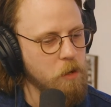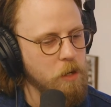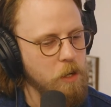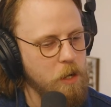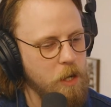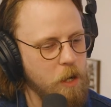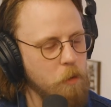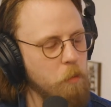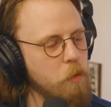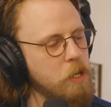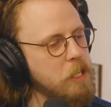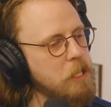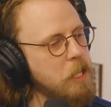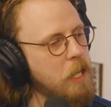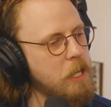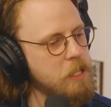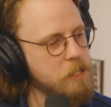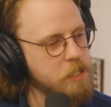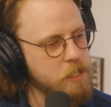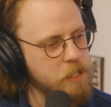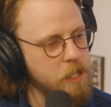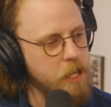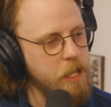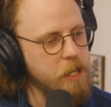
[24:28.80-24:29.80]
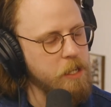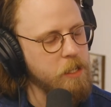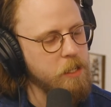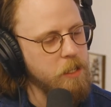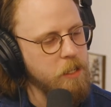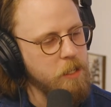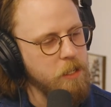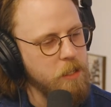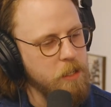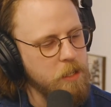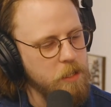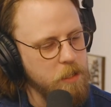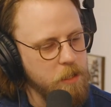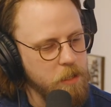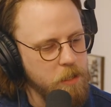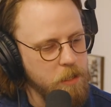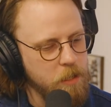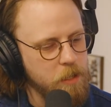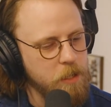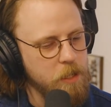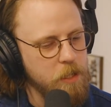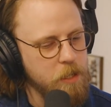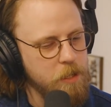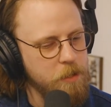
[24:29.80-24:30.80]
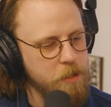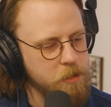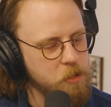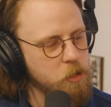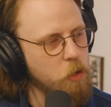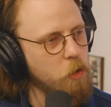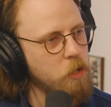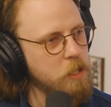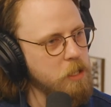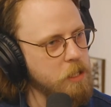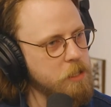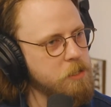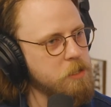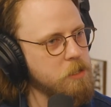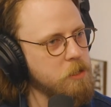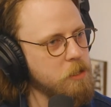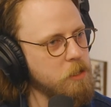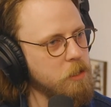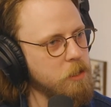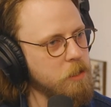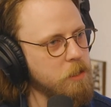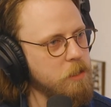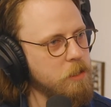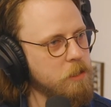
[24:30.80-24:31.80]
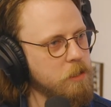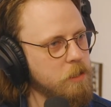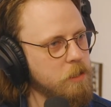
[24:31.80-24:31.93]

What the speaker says: I realize that the toilets are